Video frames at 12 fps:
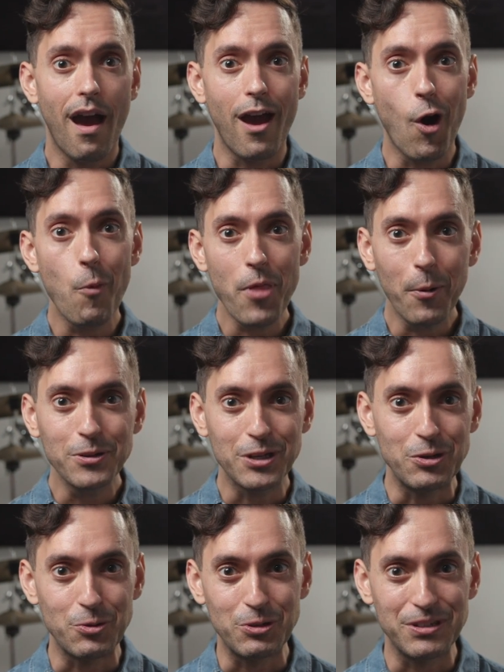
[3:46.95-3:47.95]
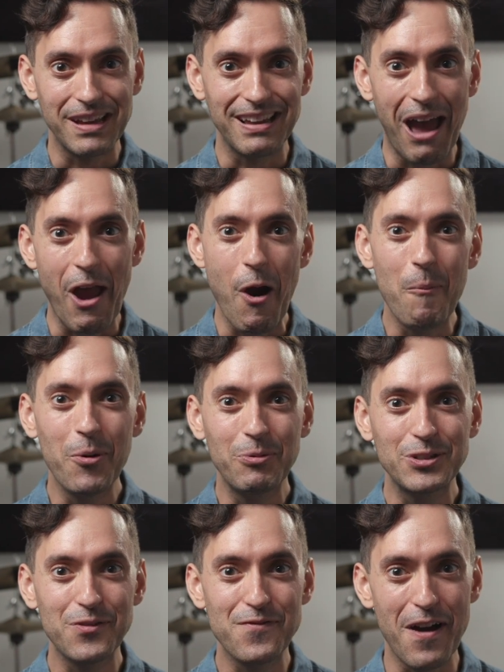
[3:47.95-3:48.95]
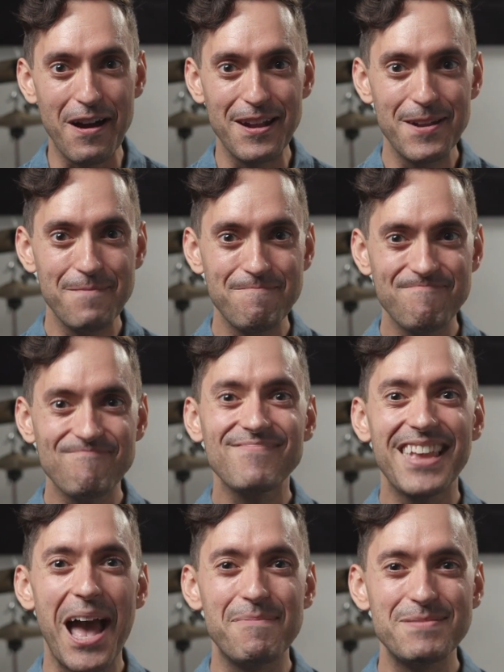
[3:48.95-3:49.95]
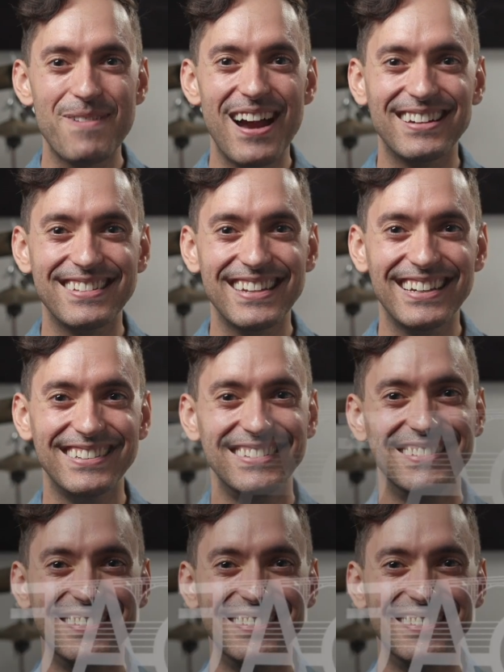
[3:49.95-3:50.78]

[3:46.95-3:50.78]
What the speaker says: I hope that was interesting. I hope it was fun. Happy practicing.